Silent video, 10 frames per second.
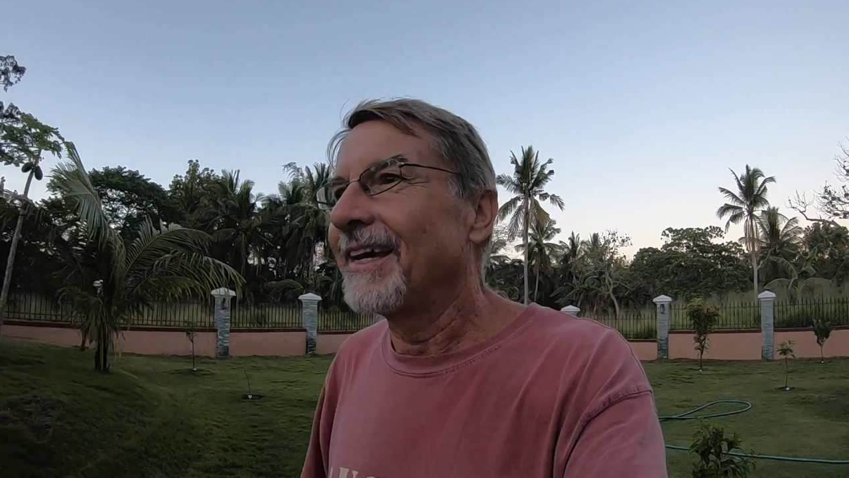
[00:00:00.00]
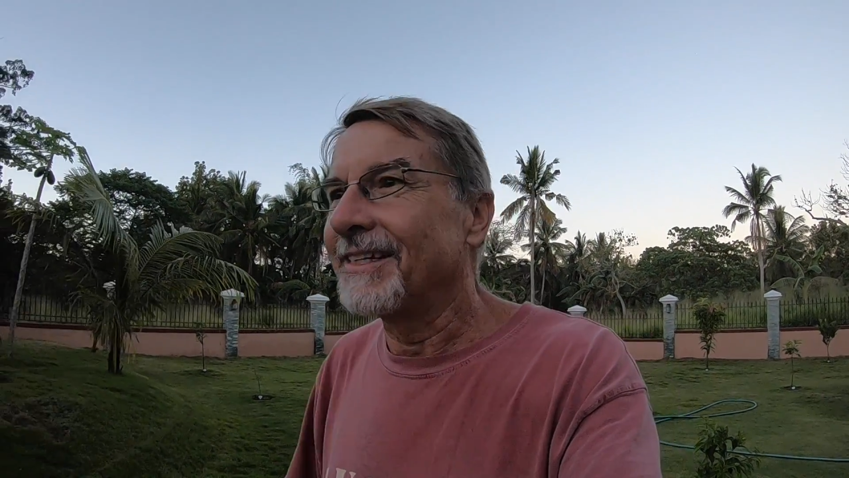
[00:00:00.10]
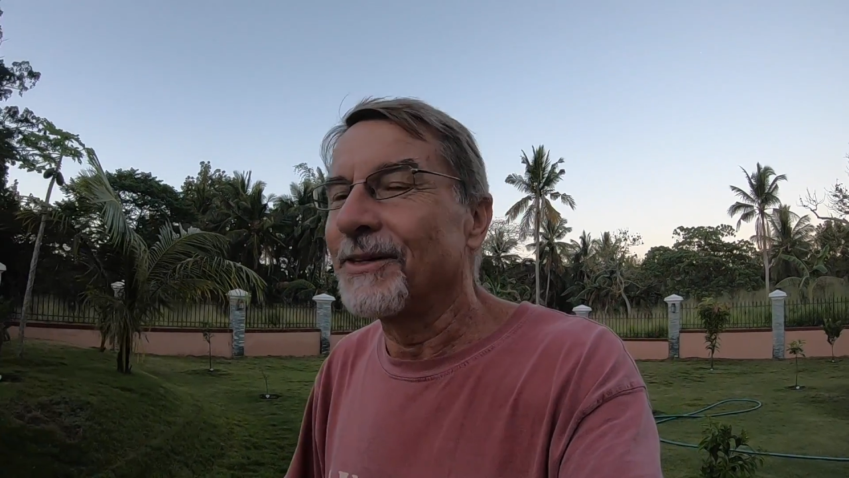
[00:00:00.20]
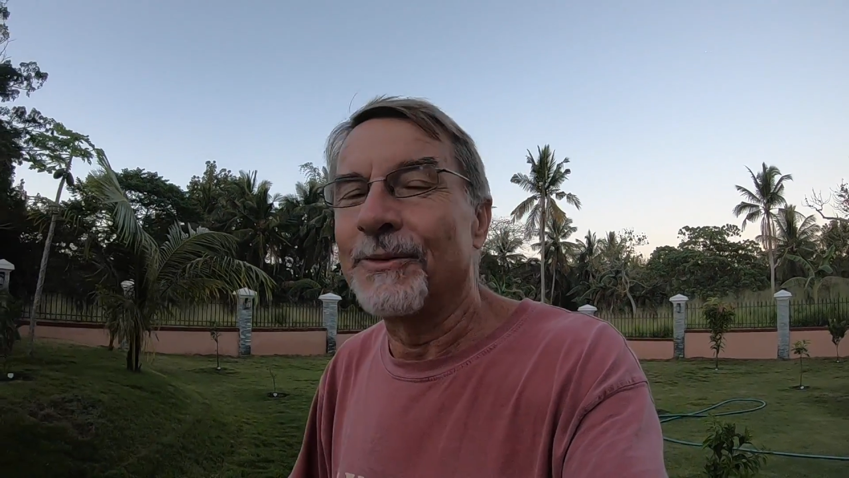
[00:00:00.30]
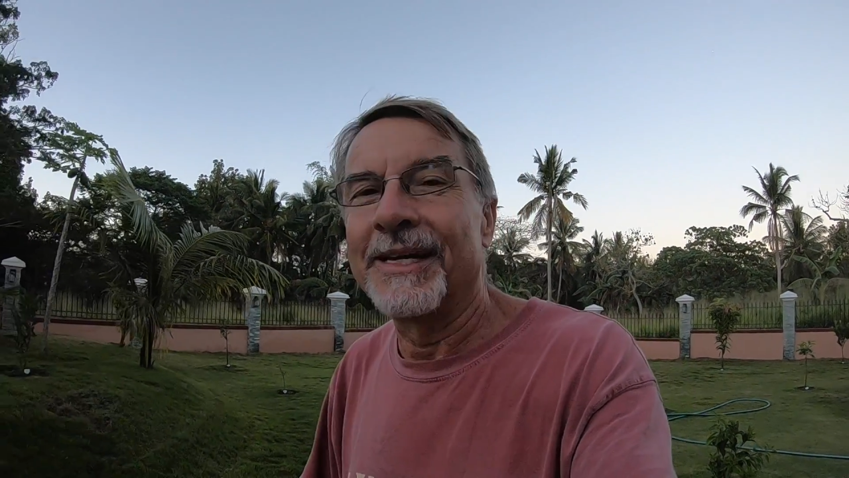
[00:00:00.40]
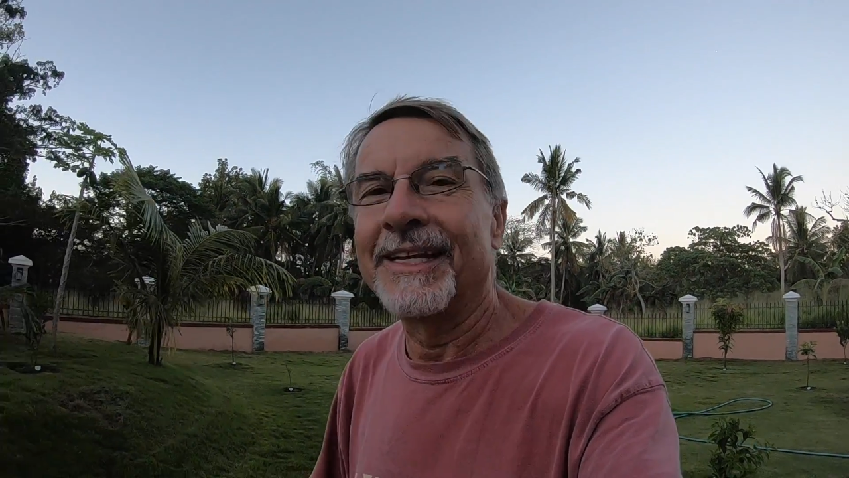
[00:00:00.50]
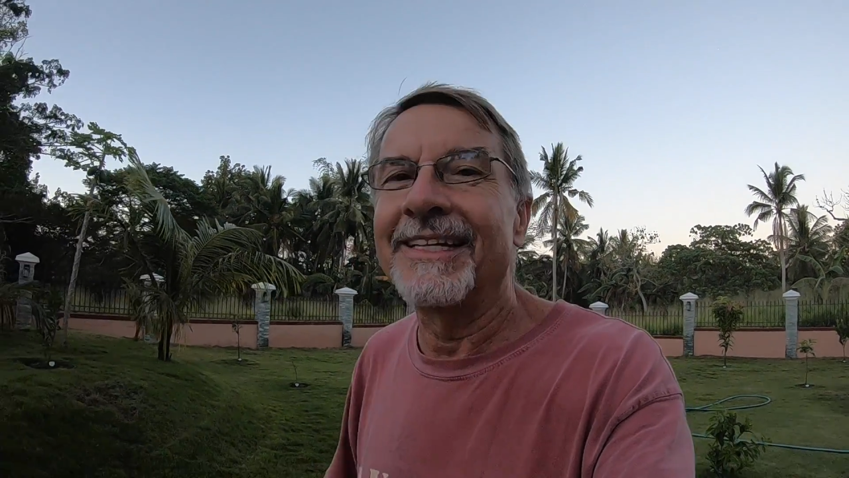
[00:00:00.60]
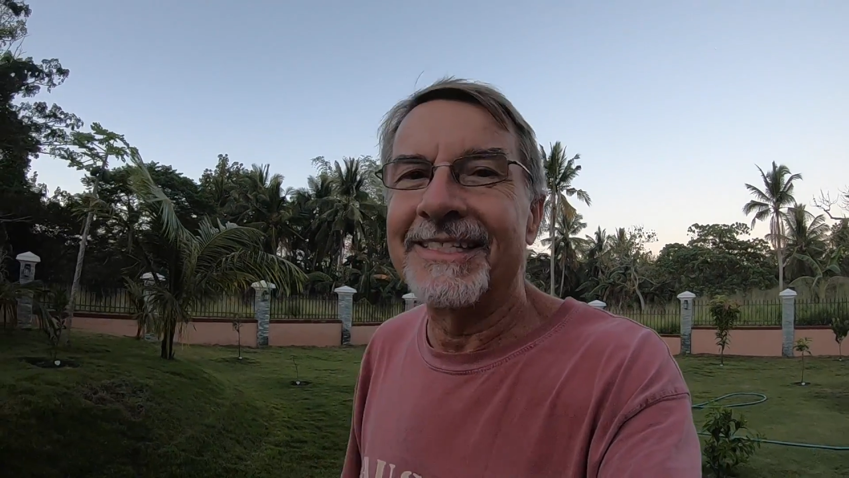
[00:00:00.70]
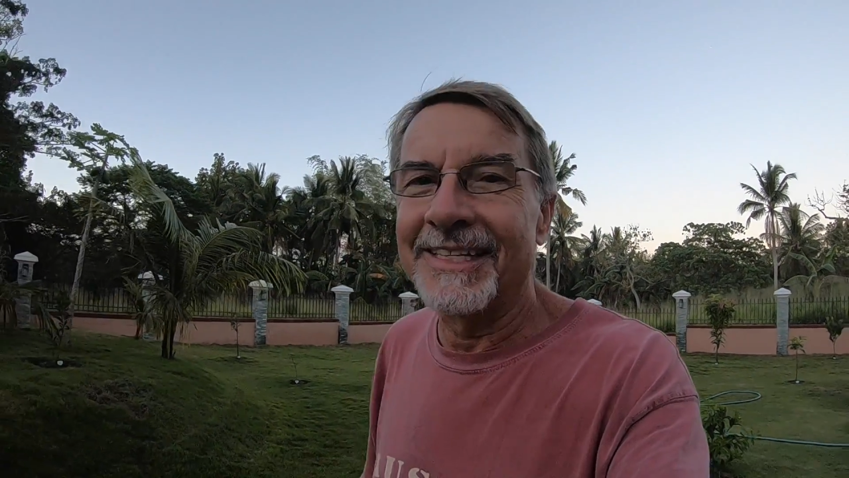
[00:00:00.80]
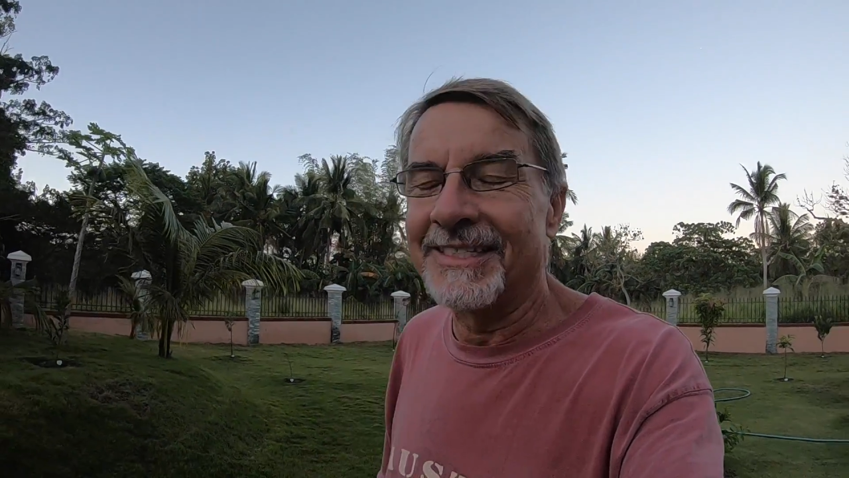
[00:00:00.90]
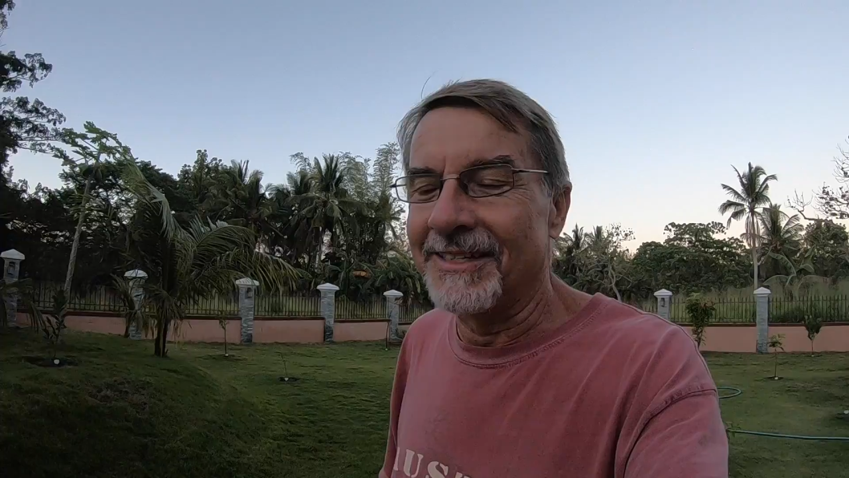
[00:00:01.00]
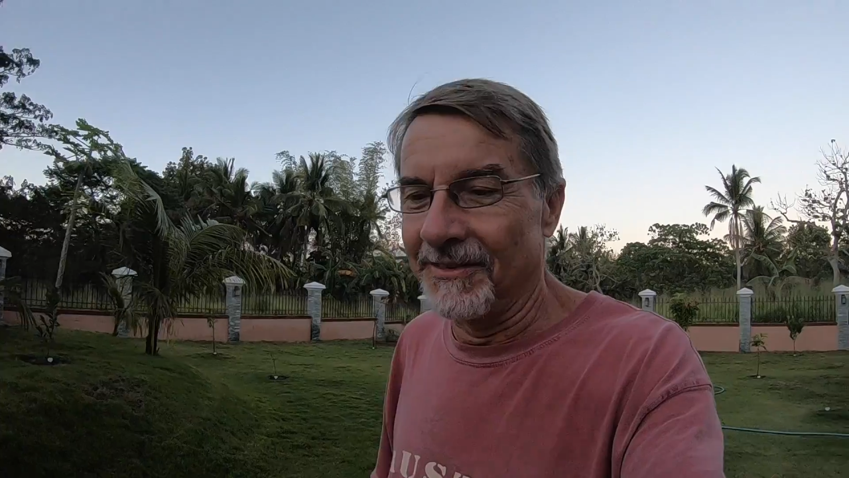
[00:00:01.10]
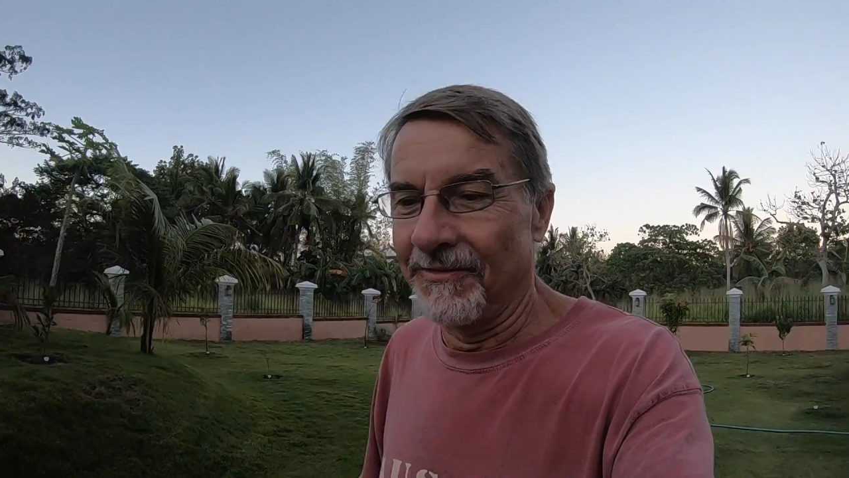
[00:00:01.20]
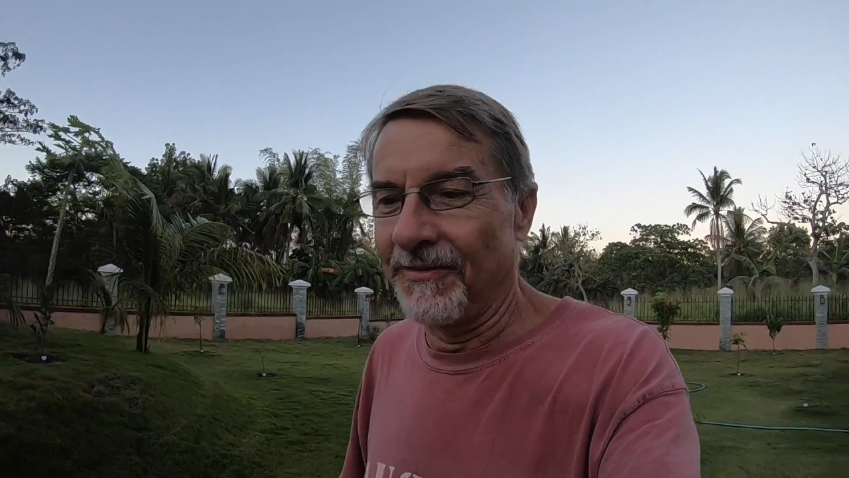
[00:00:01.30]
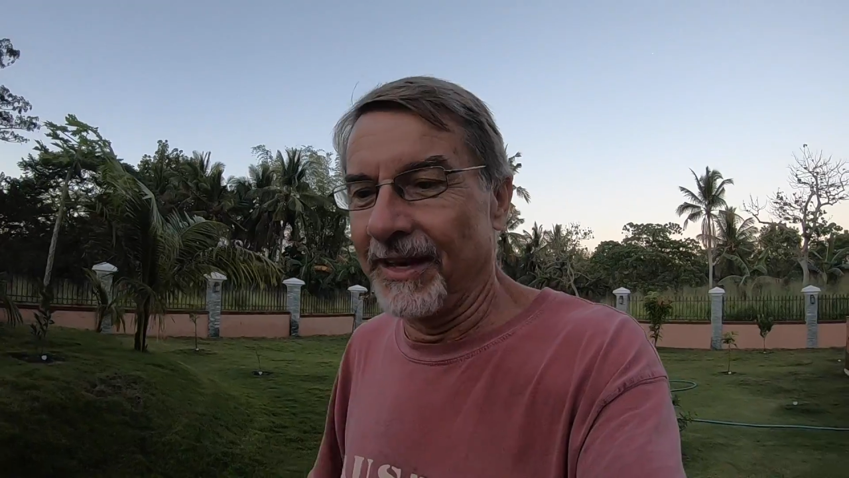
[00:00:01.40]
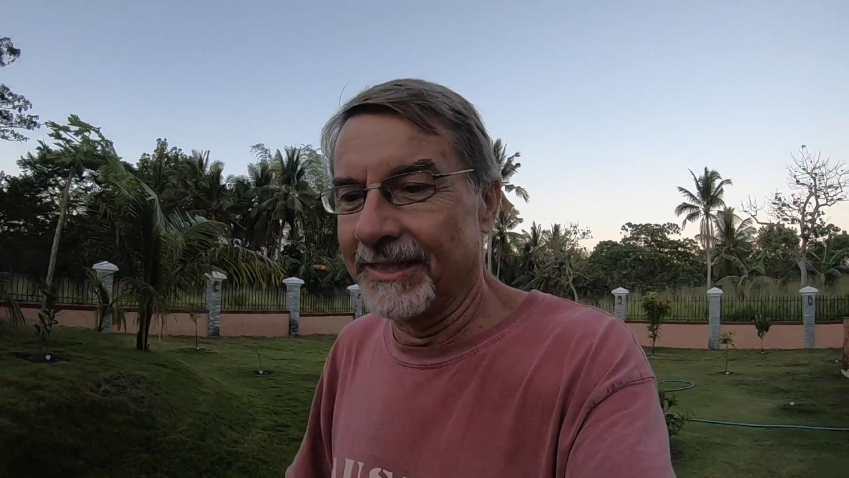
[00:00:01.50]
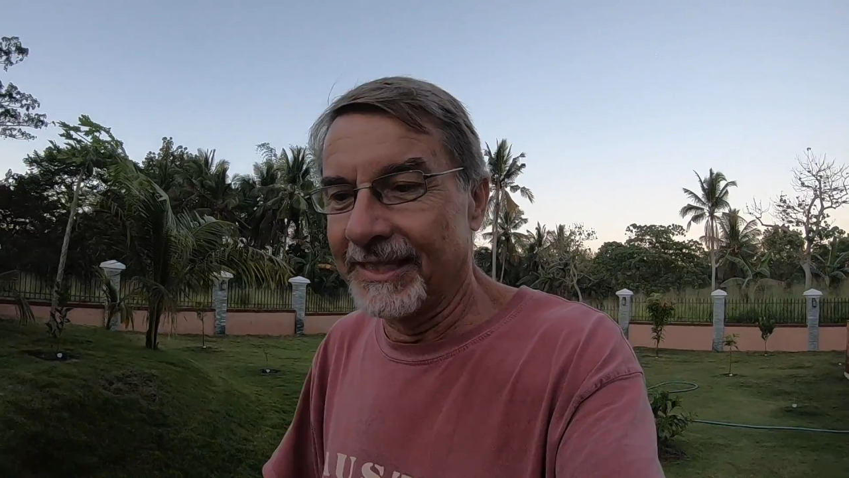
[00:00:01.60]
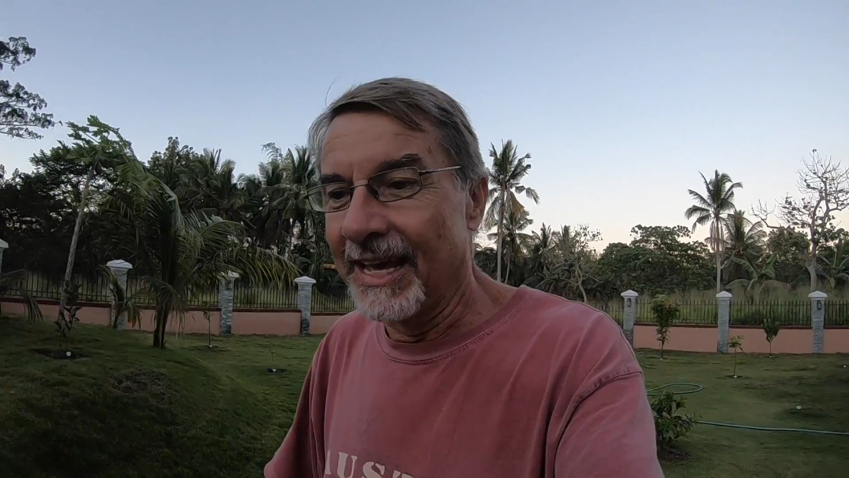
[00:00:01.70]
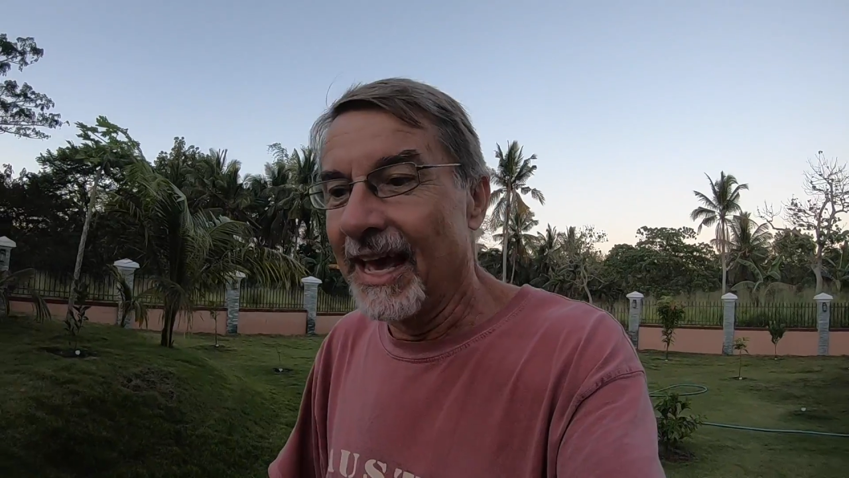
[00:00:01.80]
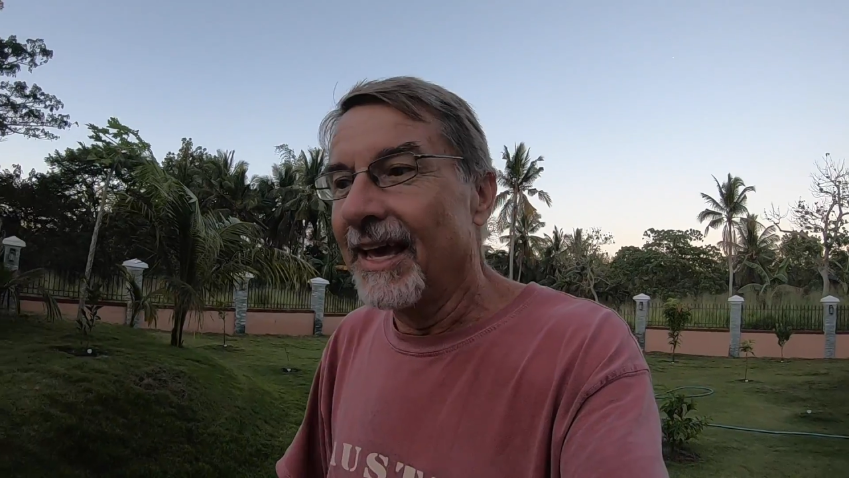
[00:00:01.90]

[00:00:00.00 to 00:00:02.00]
until we get that cistern fixed.